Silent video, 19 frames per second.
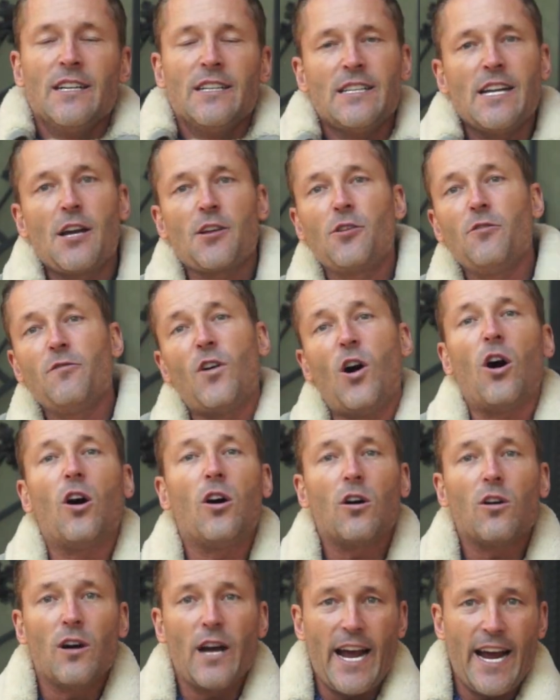Now, you've
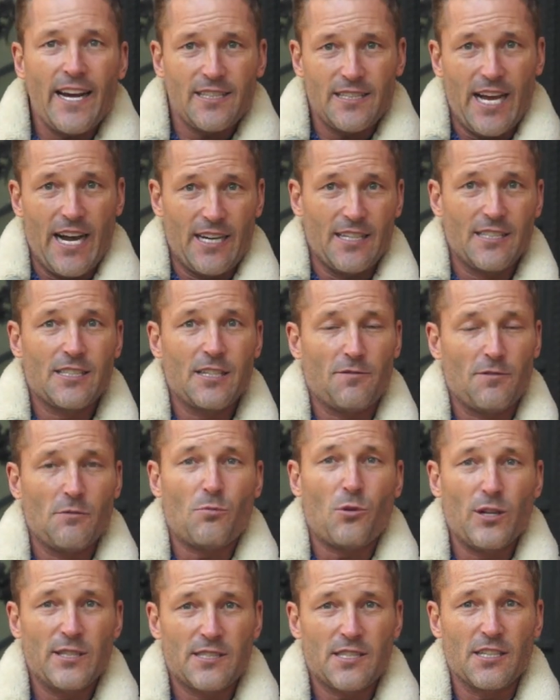all had that in
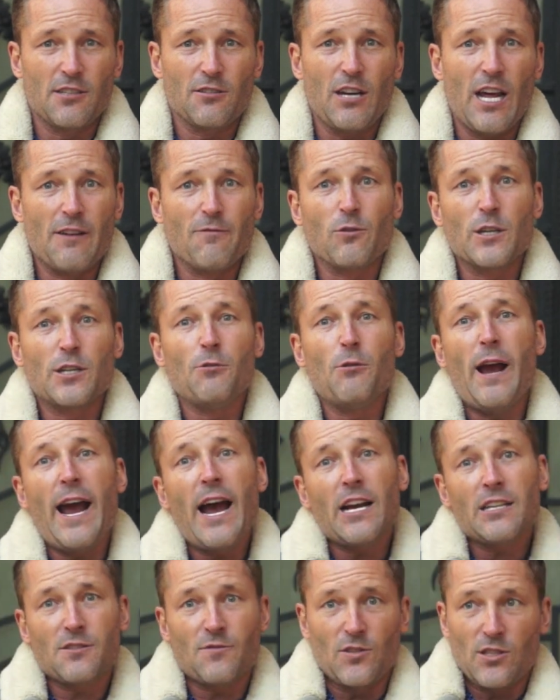different points in your life where you
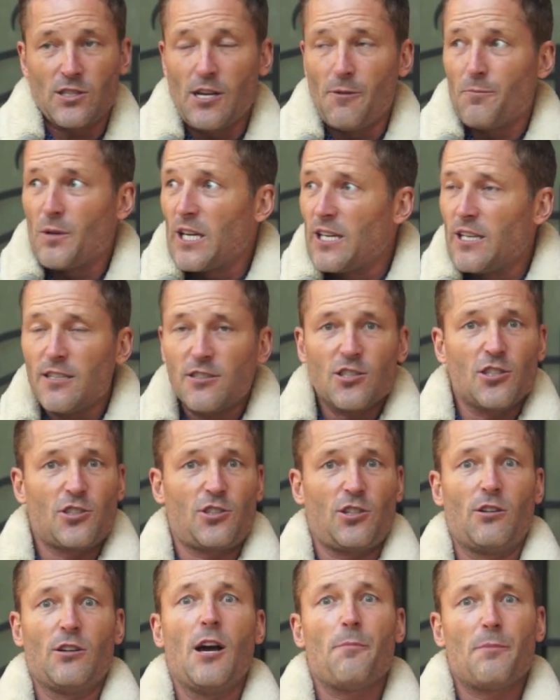asked for something and it just
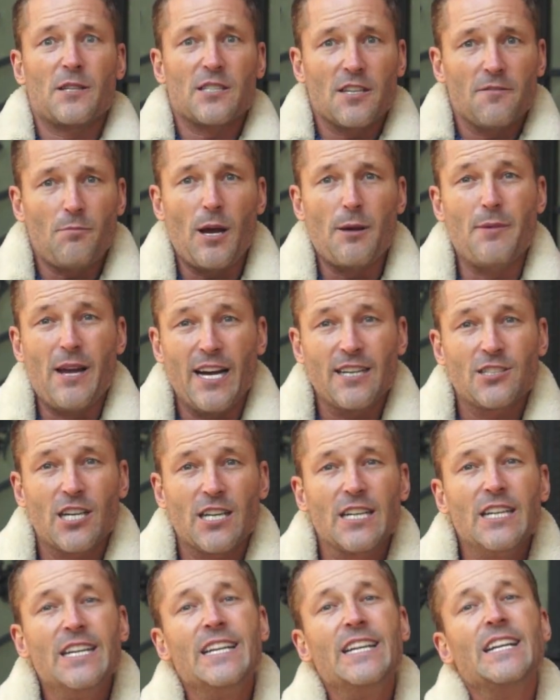showed up as if by magic.
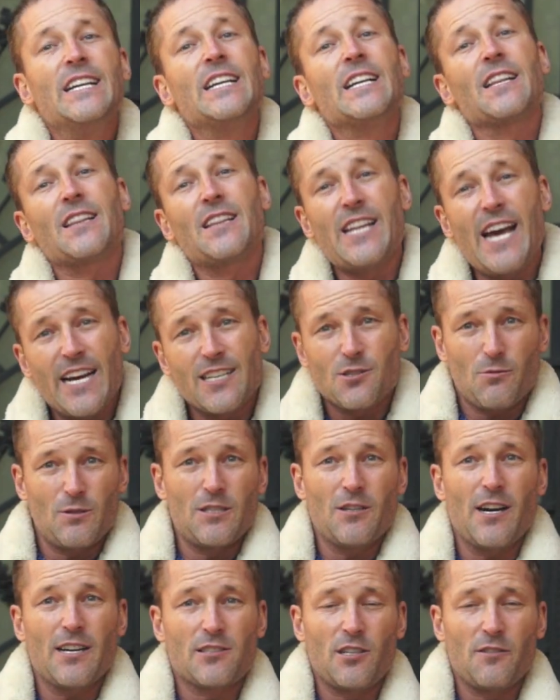That's when
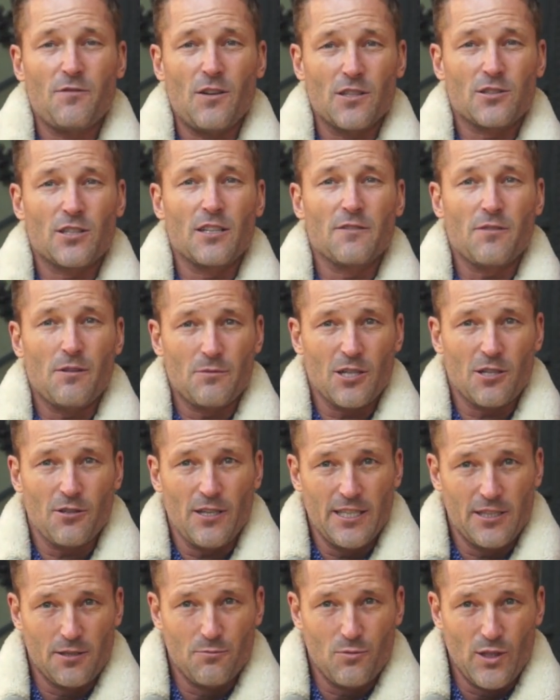you're actually functioning from the
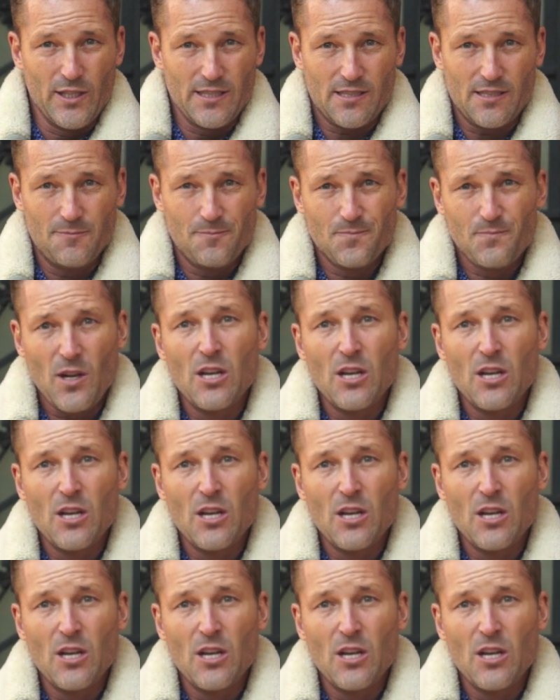creation points.